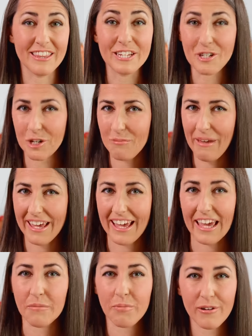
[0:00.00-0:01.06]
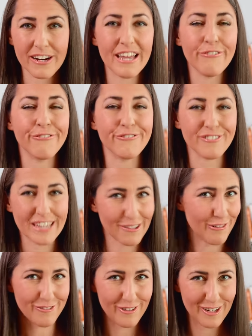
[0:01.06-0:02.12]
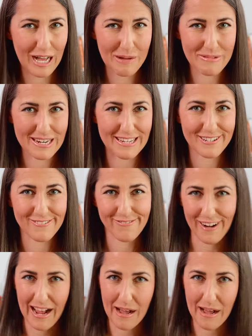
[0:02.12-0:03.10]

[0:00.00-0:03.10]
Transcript: This should make a pretty flavorful combination for